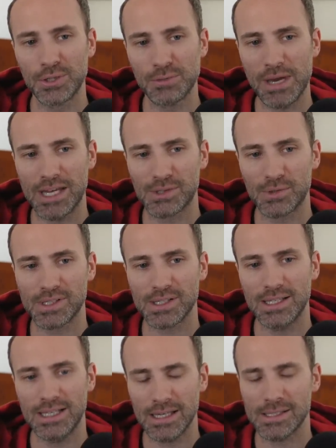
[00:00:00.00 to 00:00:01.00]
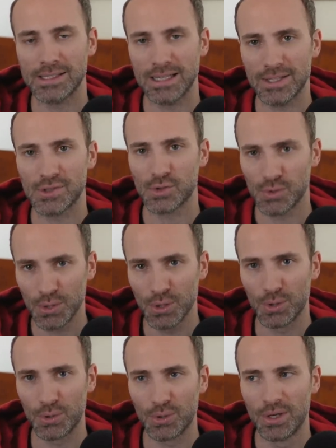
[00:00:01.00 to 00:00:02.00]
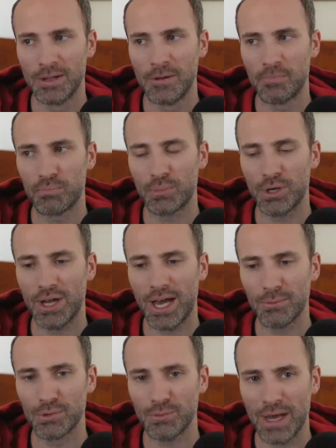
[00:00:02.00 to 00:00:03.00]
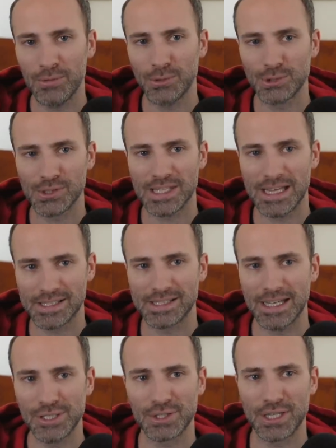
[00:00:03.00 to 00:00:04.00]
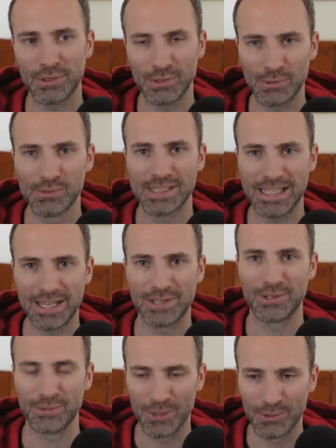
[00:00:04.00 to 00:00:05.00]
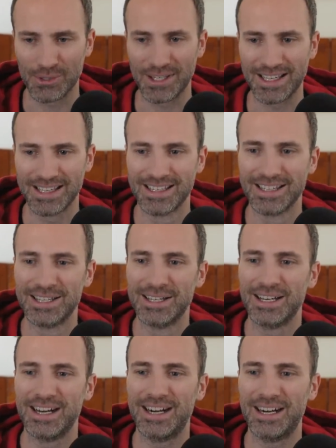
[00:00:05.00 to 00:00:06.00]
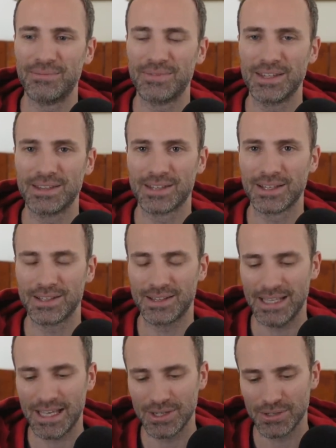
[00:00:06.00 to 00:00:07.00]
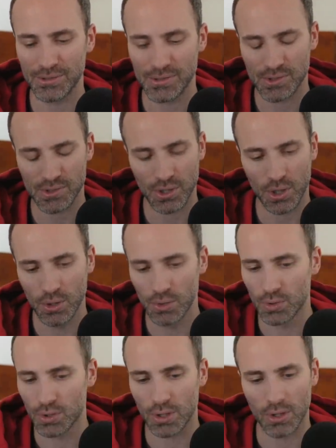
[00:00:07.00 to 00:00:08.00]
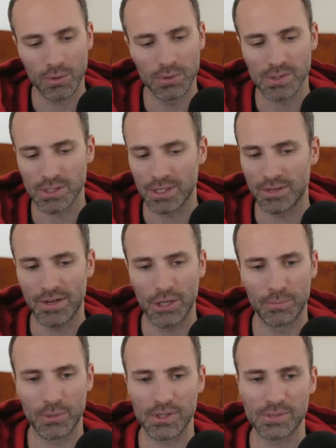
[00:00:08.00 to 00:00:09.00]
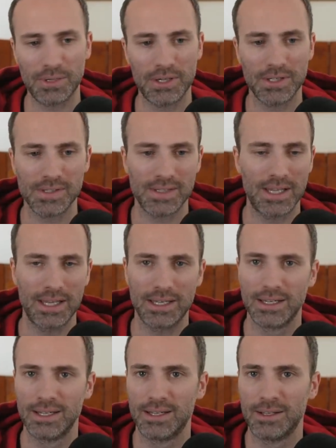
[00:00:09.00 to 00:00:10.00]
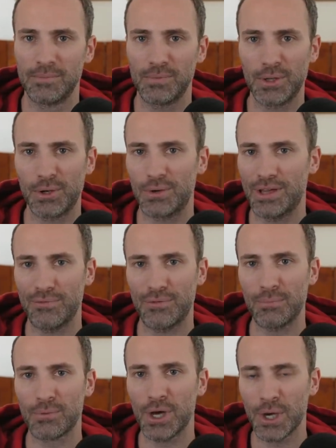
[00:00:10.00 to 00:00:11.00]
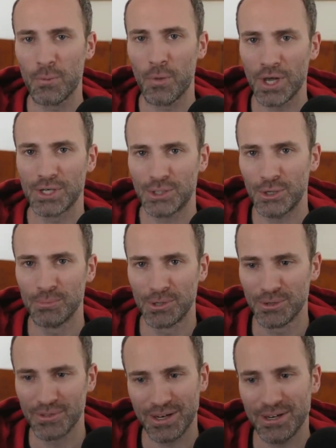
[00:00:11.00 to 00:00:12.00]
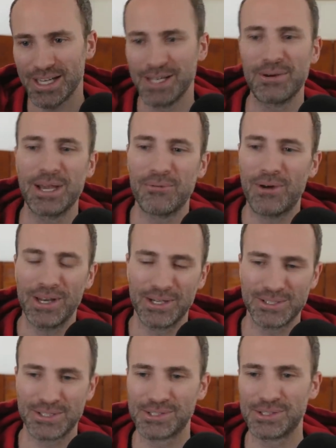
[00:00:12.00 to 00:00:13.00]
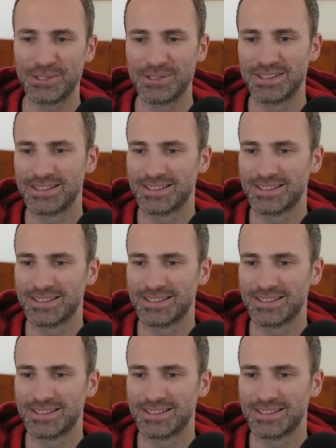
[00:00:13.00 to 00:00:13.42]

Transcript: To which my answer is yes, that's true, but I would rather just SSH there and use the editor locally. Um, the, the the editor is so close to the developer experience that you know if I'm gonna want a terminal there anyway, why not just